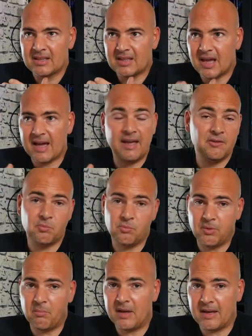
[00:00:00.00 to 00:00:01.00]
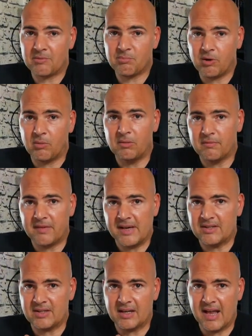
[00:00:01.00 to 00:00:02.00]
That is the biggest problem
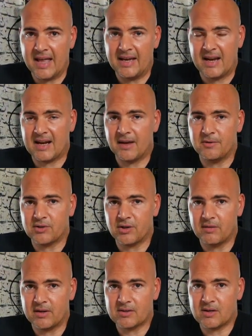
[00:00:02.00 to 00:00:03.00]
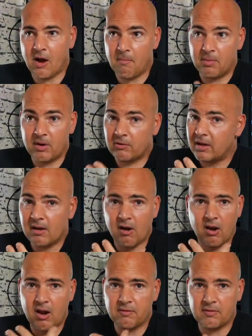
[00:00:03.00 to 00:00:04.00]
facing any cloud service. Personally,
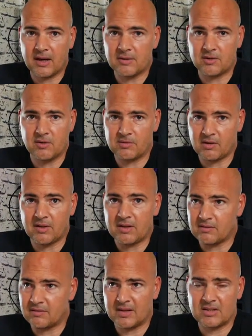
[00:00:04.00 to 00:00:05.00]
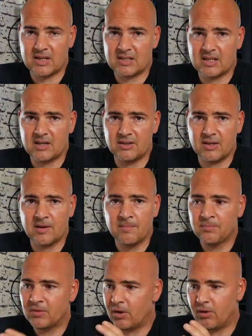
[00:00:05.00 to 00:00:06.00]
I love cloud service. I think it's a fantastic idea.
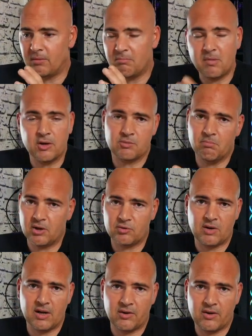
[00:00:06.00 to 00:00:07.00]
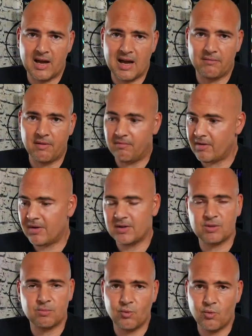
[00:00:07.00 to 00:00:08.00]
I would much, much rather have a very
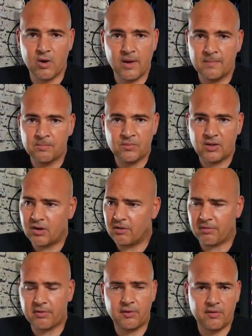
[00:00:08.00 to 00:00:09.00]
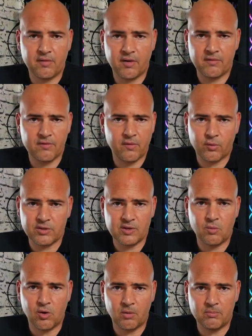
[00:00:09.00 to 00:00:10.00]
small kind of 35, 40
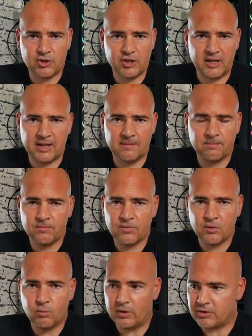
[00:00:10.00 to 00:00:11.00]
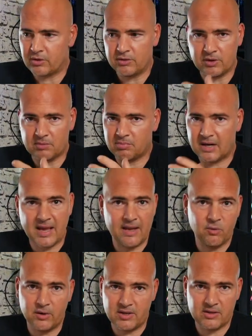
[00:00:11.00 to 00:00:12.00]
watt machine which can just play
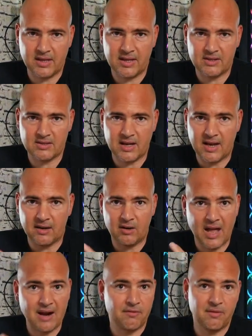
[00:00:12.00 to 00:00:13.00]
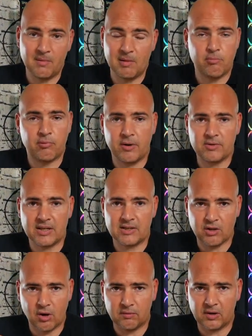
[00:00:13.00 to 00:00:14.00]
all these things and everything be
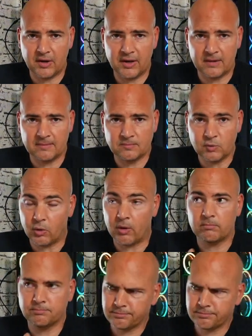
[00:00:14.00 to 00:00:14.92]
processed offline or